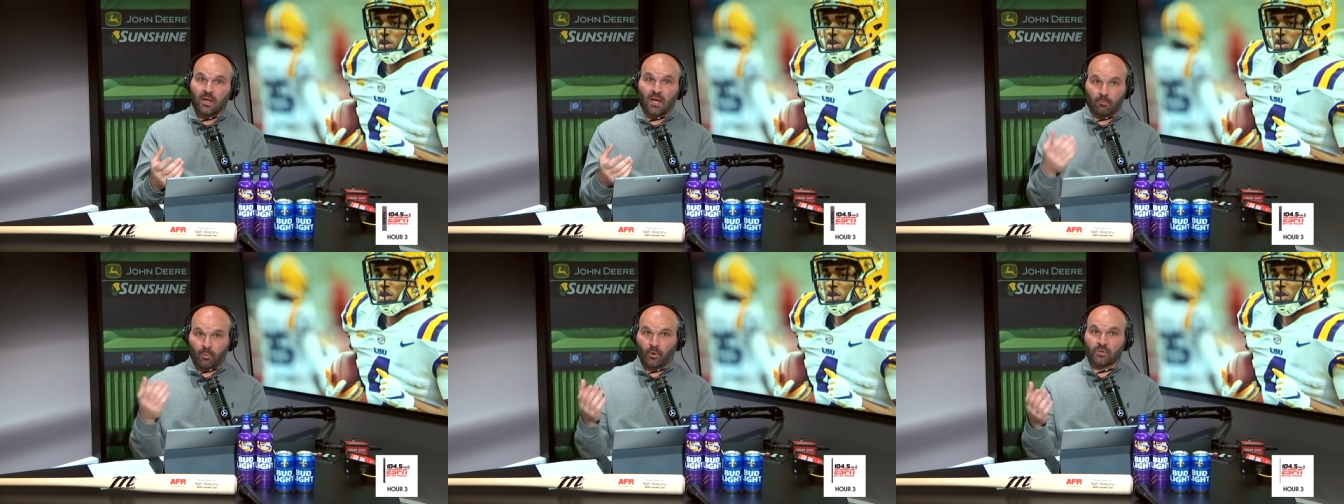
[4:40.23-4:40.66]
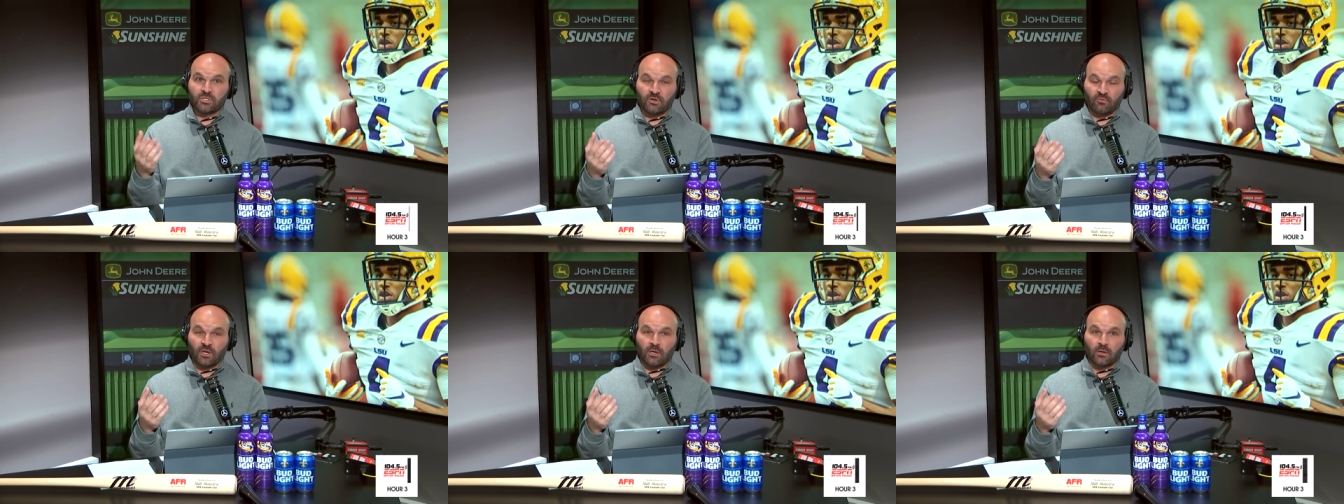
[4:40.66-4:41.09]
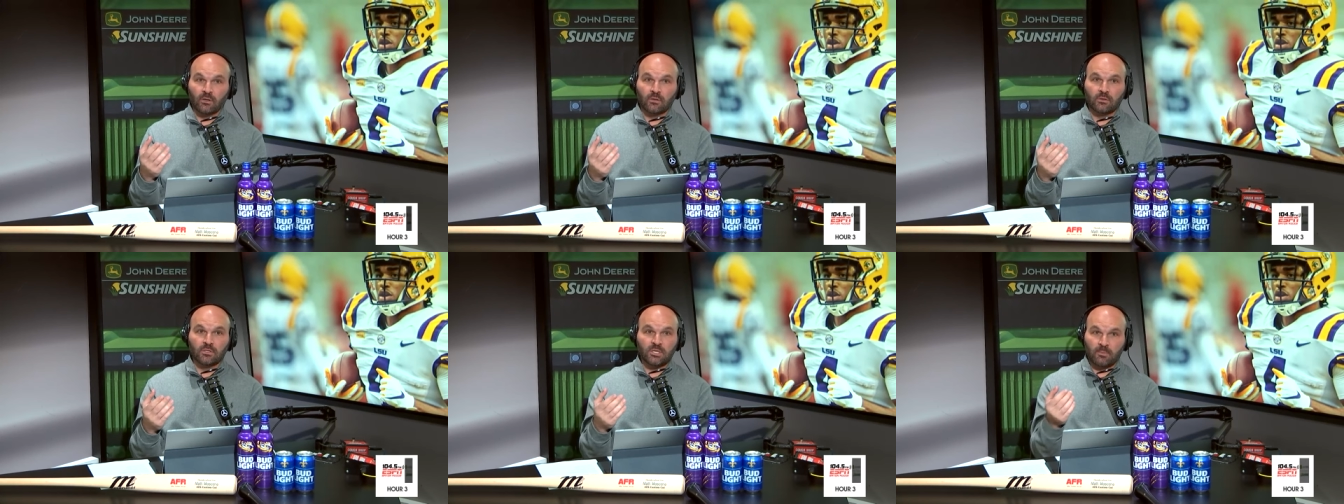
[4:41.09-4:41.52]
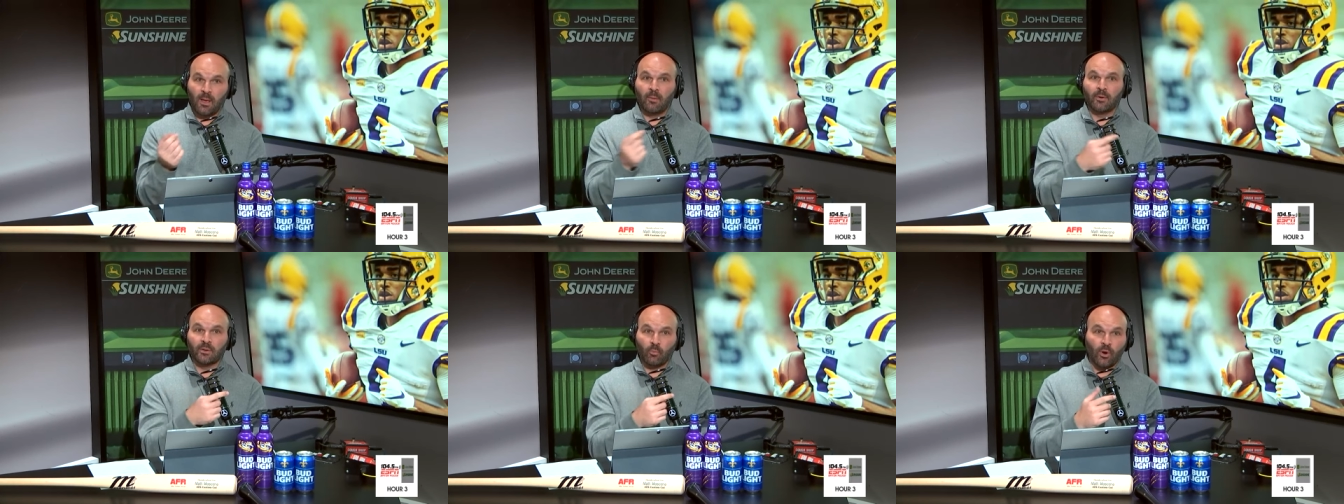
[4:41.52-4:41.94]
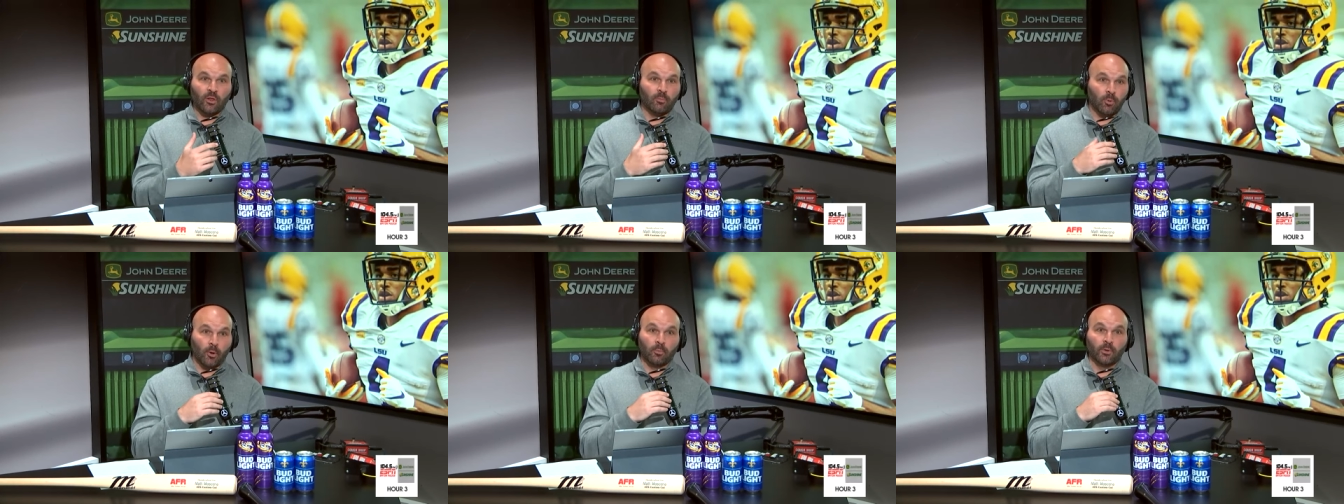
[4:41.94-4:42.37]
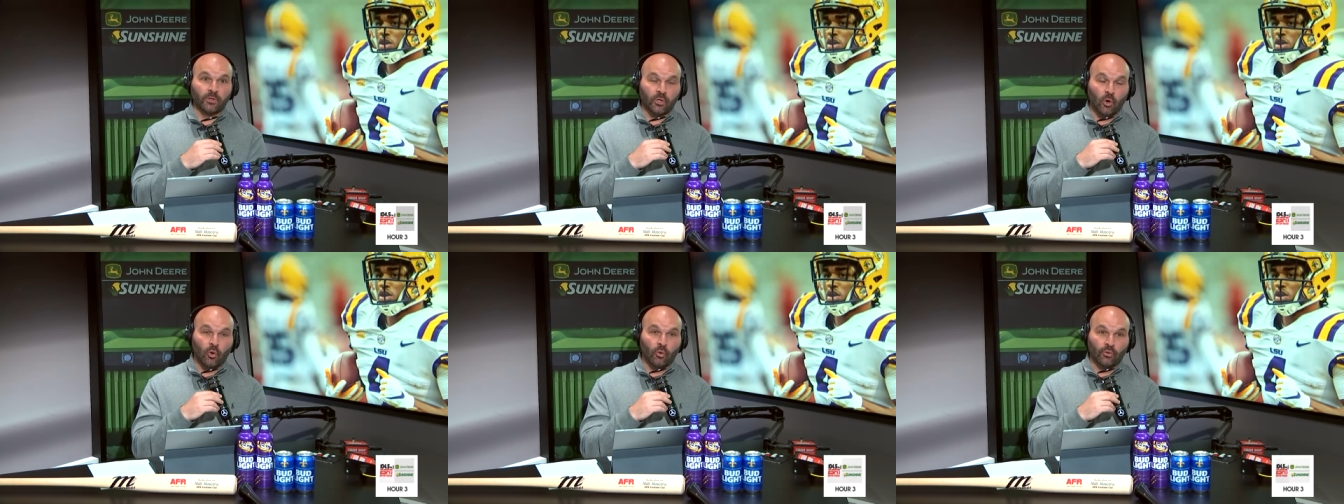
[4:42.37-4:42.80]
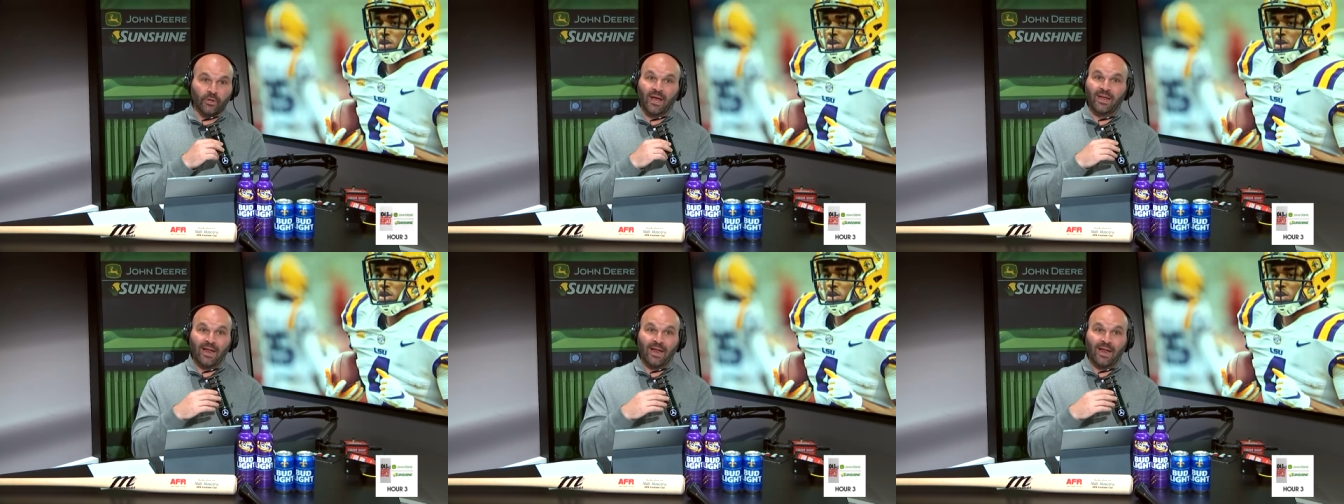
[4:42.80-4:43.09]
and persevere to be able to wear the purple and gold.